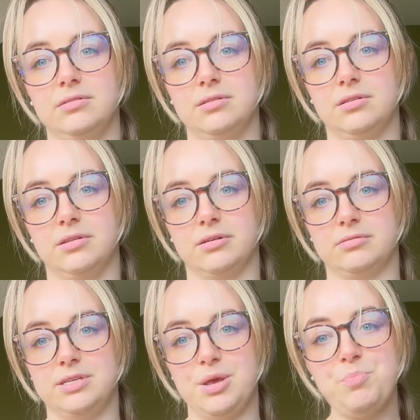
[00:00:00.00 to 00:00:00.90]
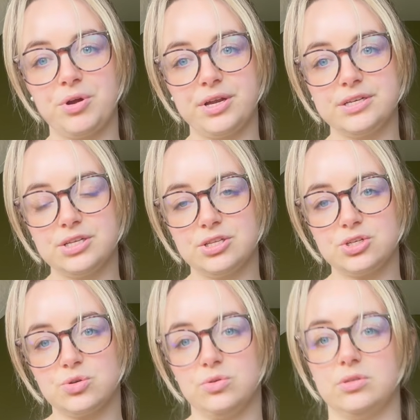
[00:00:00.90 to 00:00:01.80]
little deeper into the
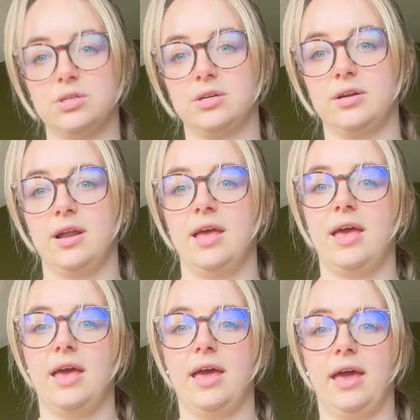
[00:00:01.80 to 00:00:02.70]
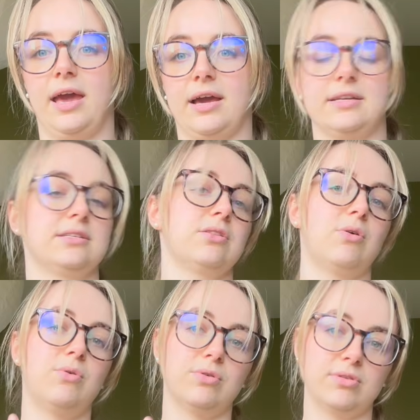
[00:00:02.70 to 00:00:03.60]
shoulder, and the
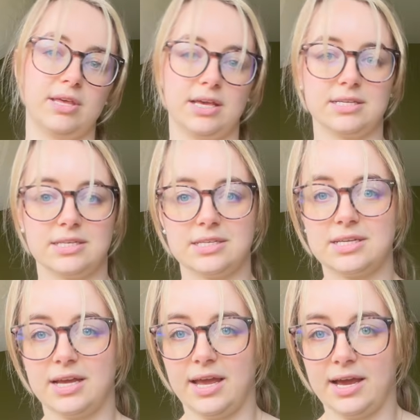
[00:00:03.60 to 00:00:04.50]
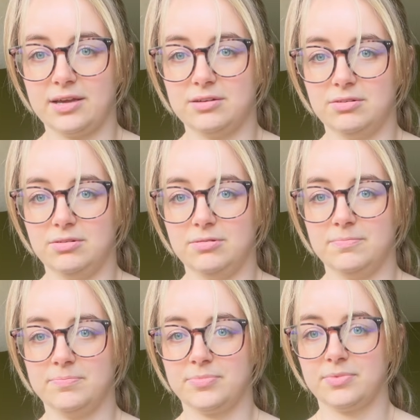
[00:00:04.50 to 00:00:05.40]
whole thing has this diagonal
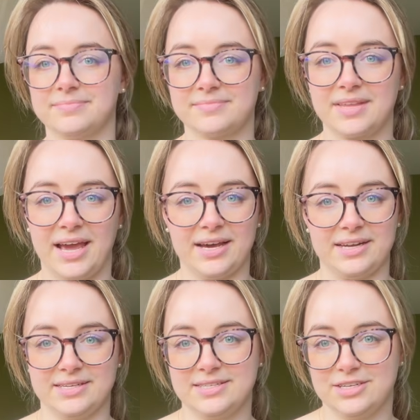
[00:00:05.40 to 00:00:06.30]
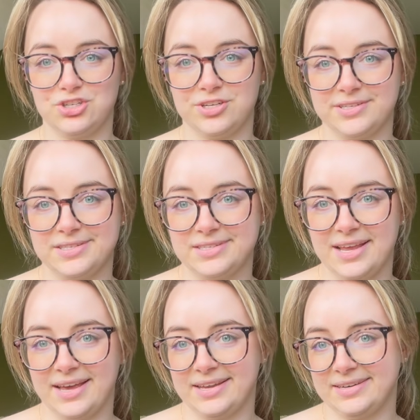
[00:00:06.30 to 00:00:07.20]
adding stitches
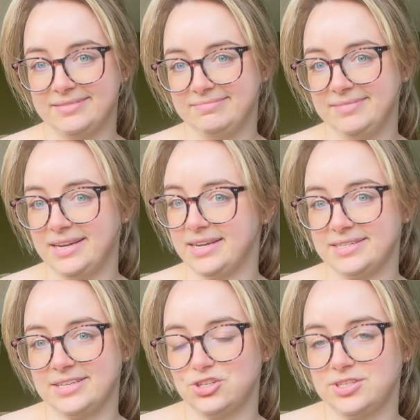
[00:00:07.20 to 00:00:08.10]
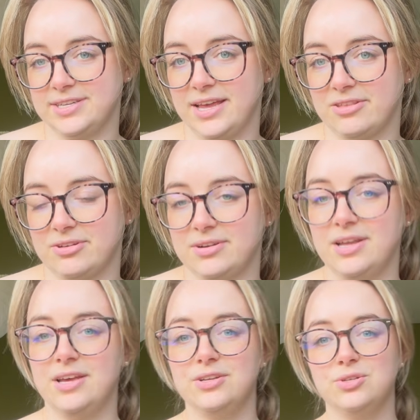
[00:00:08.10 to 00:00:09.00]
and knitting stitches together
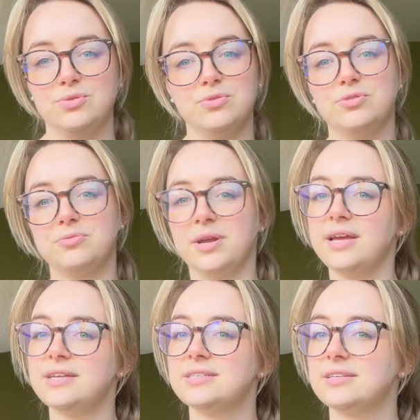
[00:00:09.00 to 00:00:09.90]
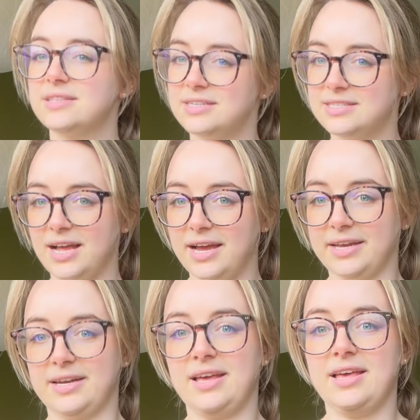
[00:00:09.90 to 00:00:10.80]
to create the
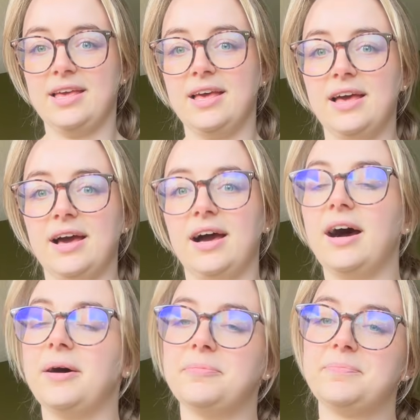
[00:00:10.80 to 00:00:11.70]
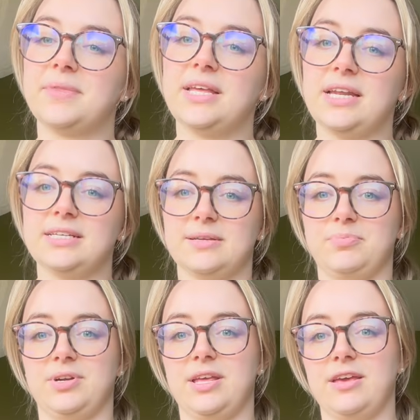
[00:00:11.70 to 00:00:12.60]
design. It is a
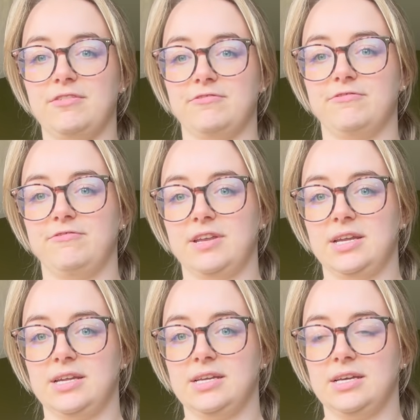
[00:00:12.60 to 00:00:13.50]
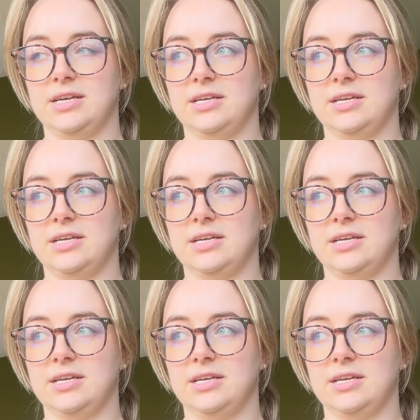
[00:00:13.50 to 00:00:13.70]
pretty fitted